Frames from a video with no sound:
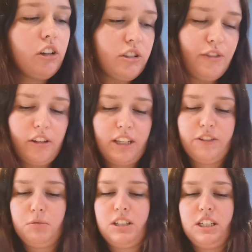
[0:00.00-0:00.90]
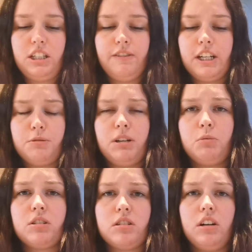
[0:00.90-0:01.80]
lots of other things from the TT range, but it
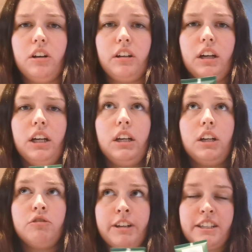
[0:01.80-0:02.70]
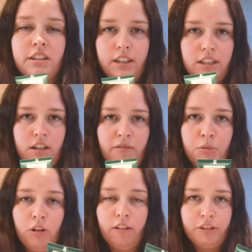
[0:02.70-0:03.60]
wasn't like recent things that I've
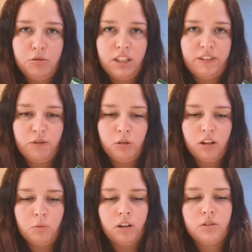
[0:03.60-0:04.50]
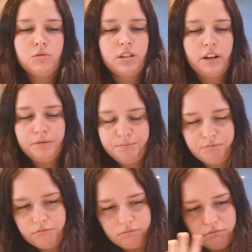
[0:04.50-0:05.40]
bought. I've used this for quite a while, so
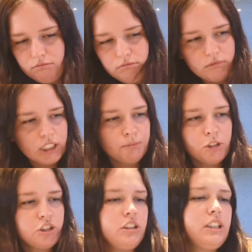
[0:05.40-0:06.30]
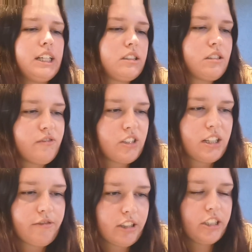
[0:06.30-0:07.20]
I'm not showing you that because I've just
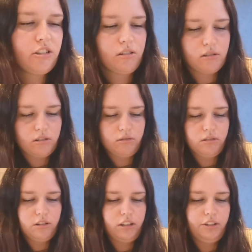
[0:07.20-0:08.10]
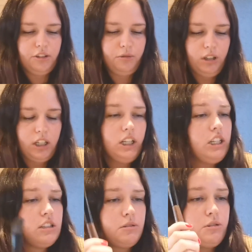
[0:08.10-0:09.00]
had it for ages and it's not nothing new.
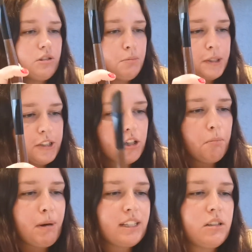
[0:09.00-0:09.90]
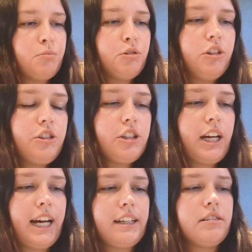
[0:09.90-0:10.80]
So I use the Body Shop mask brush
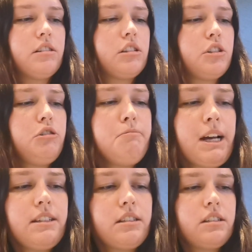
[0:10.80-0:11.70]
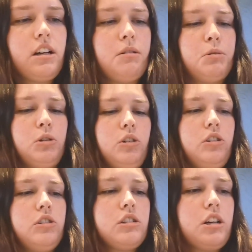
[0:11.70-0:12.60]
and the new masks I
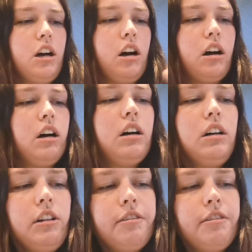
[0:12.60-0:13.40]
bought are